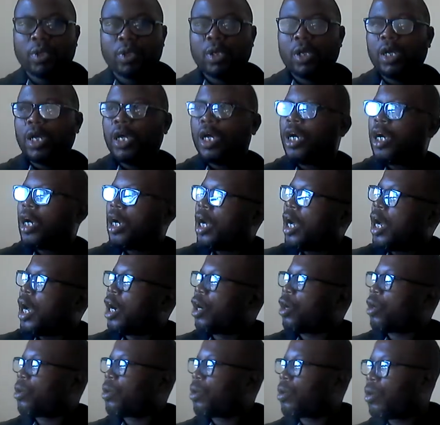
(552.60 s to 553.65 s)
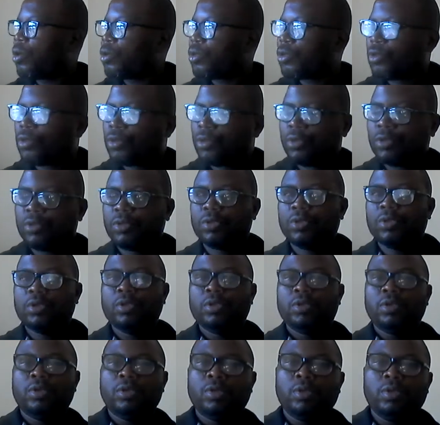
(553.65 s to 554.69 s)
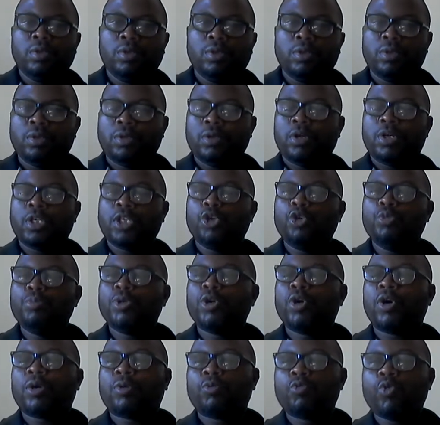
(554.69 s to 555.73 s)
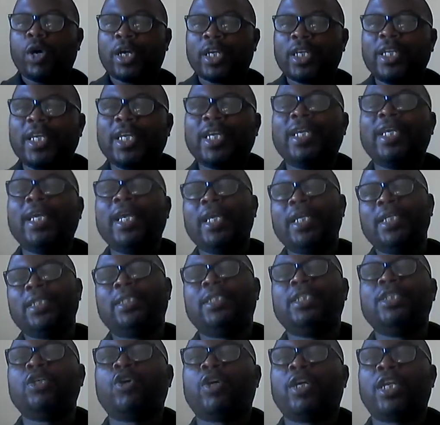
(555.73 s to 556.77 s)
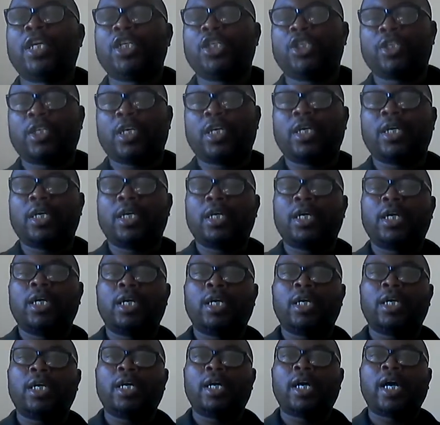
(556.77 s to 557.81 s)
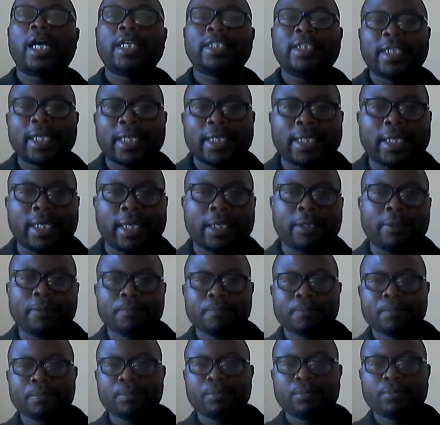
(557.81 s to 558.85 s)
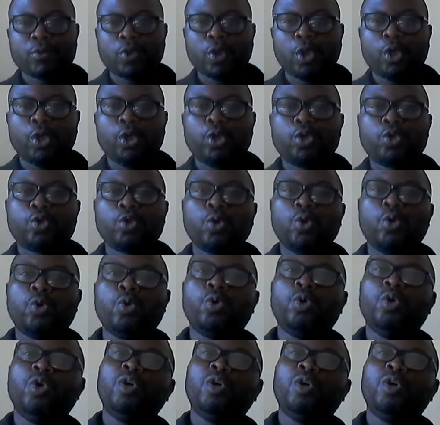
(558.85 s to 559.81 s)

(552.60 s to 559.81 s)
across, or they won't be working against the organizational agenda. So